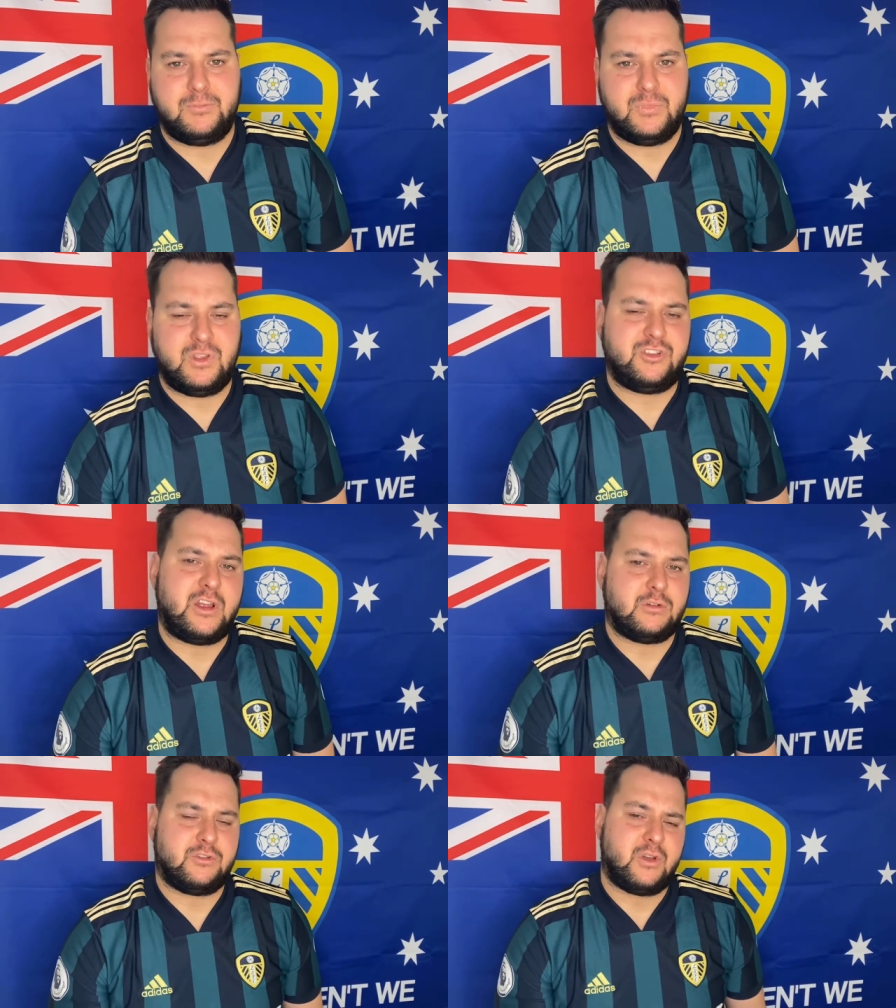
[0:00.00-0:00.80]
the
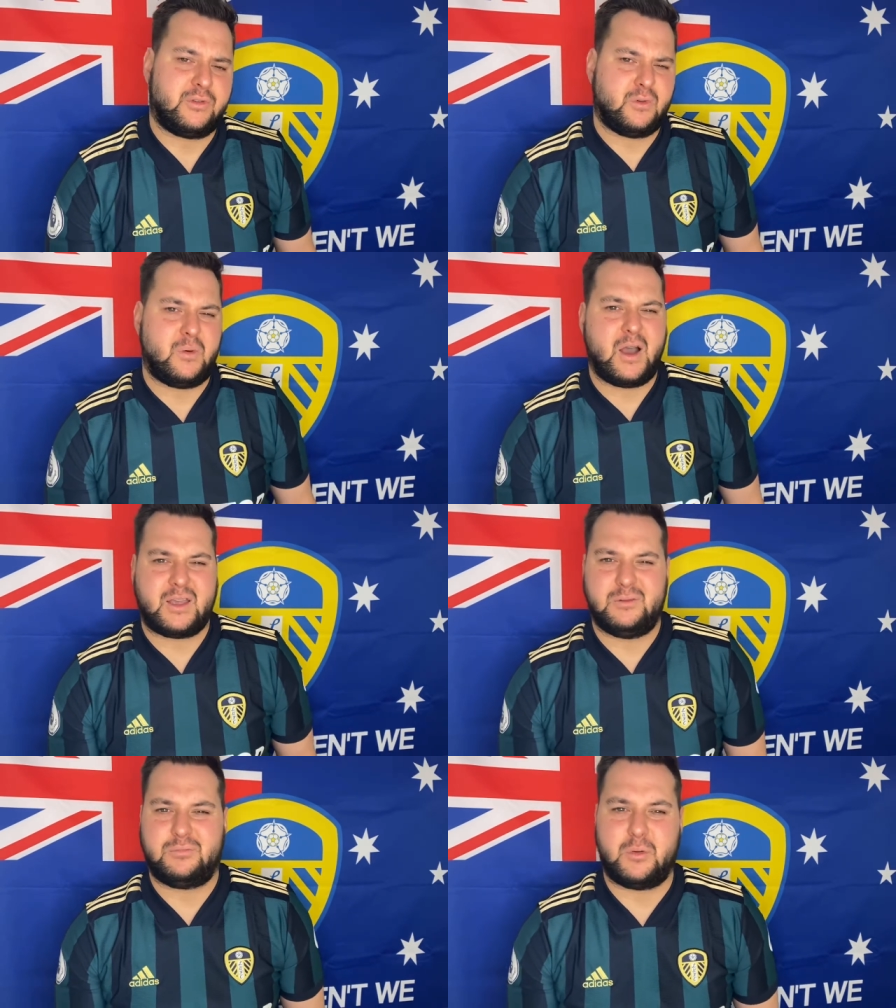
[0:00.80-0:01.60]
January transfer
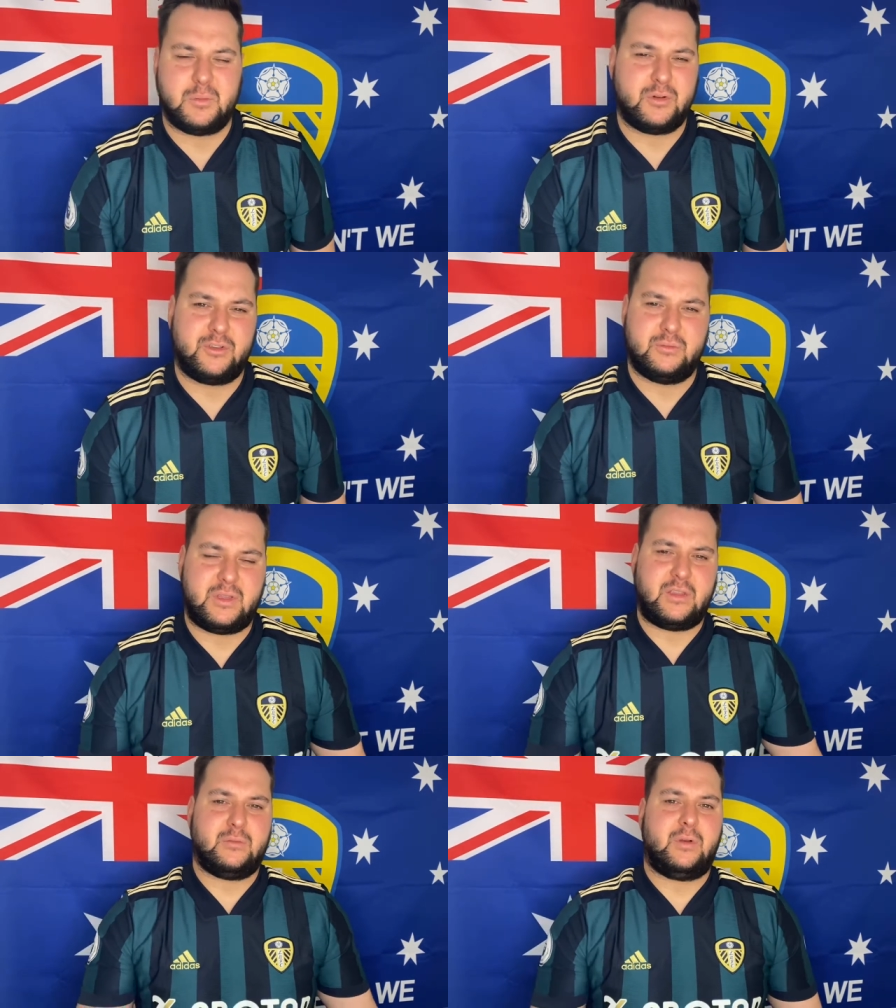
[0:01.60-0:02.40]
market and probably bring some
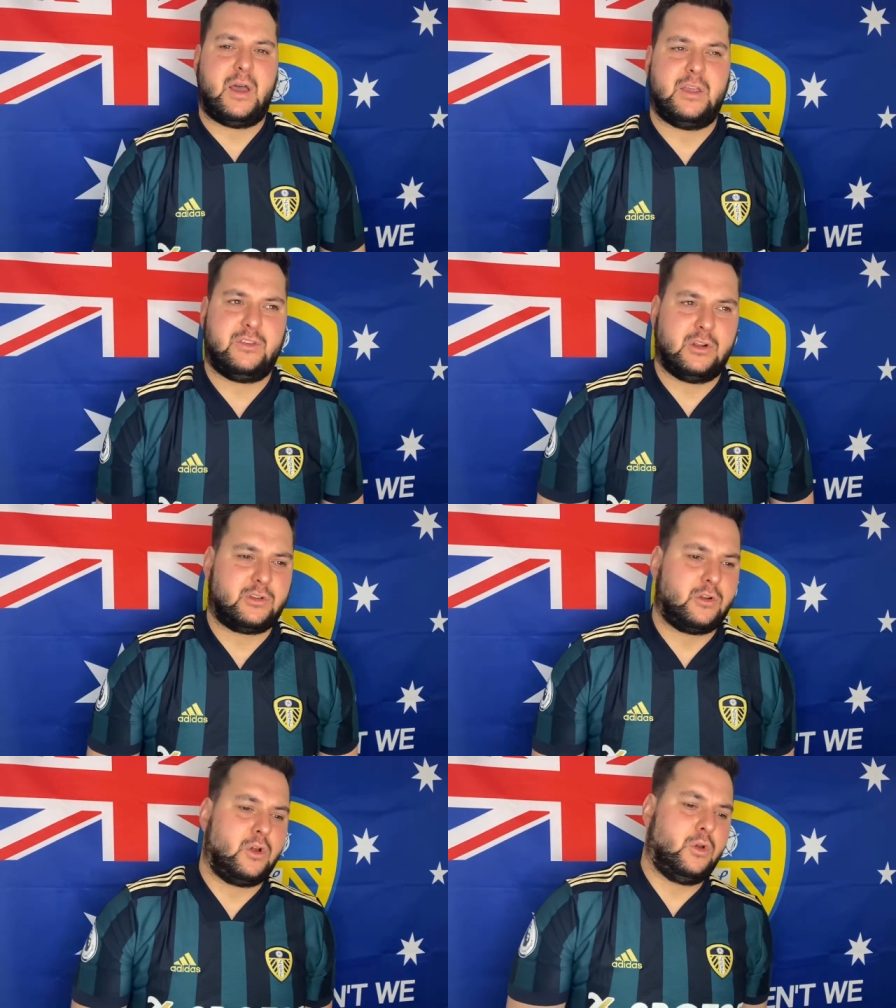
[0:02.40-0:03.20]
decent players in. I
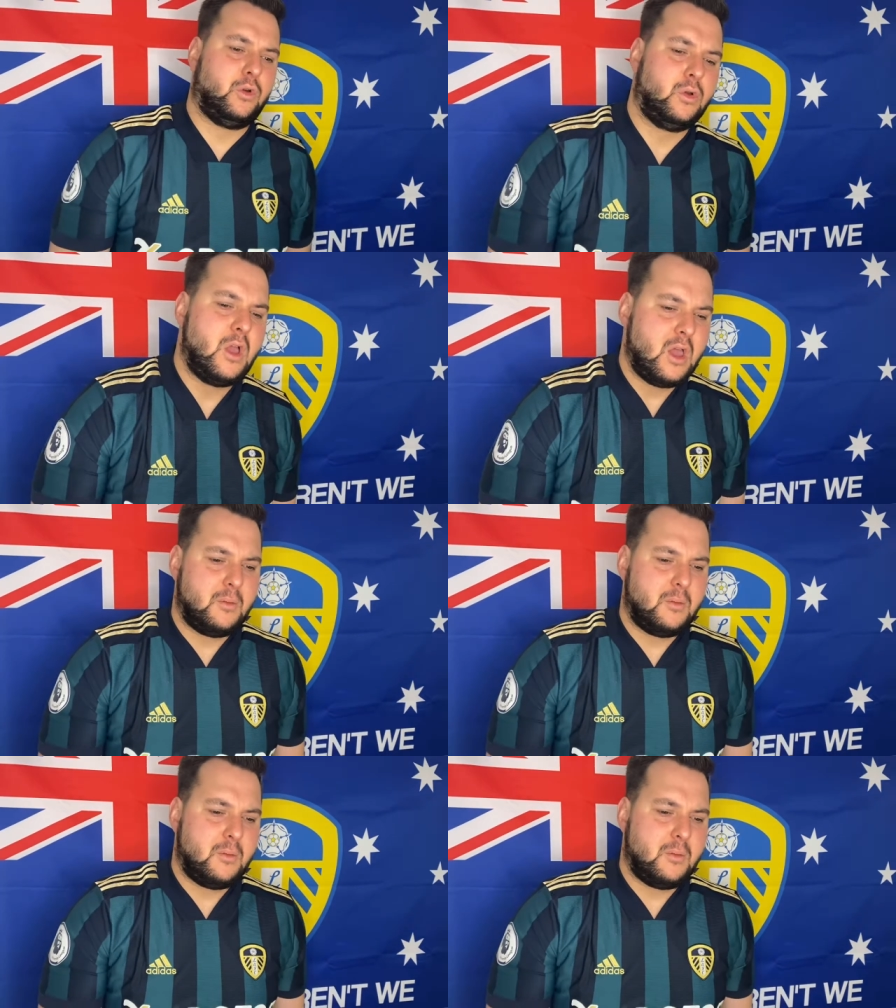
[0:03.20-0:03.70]
don't know who.